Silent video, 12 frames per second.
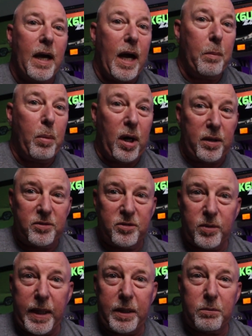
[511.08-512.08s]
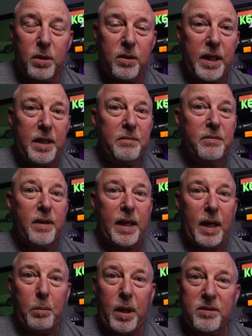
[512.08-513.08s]
I bought a strain relief
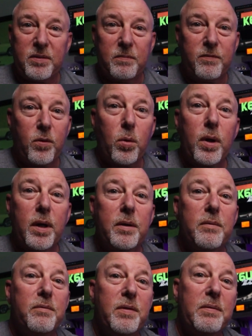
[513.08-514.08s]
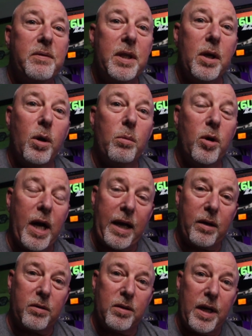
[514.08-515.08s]
and I bought some 450 ohm
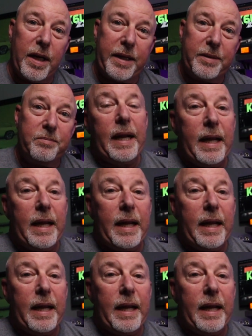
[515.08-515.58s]
ladder line